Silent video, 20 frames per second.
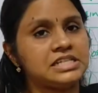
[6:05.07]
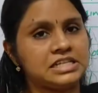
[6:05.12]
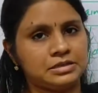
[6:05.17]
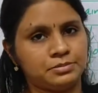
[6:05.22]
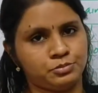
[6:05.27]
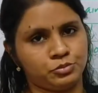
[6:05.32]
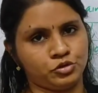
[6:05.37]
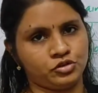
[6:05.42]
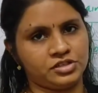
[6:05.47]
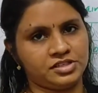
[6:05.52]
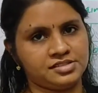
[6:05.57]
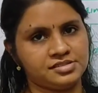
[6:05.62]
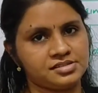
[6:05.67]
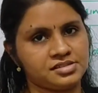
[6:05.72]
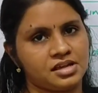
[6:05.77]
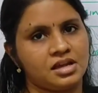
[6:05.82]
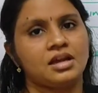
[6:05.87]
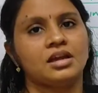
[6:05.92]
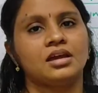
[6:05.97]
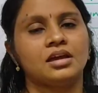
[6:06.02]
input
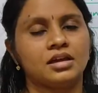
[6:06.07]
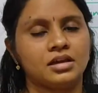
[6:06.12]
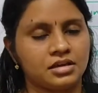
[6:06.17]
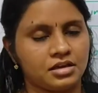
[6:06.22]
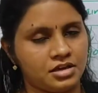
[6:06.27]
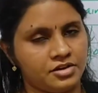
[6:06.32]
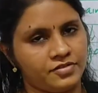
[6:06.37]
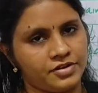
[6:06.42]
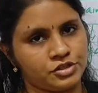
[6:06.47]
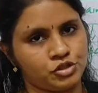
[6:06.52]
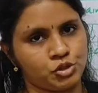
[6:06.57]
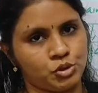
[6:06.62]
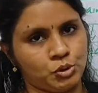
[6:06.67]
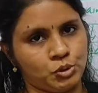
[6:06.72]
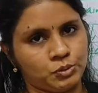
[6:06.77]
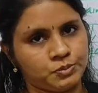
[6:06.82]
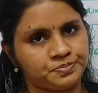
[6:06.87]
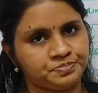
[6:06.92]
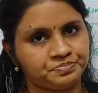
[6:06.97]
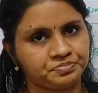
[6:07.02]
is given to
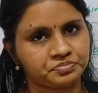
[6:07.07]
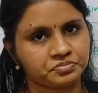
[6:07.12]
you.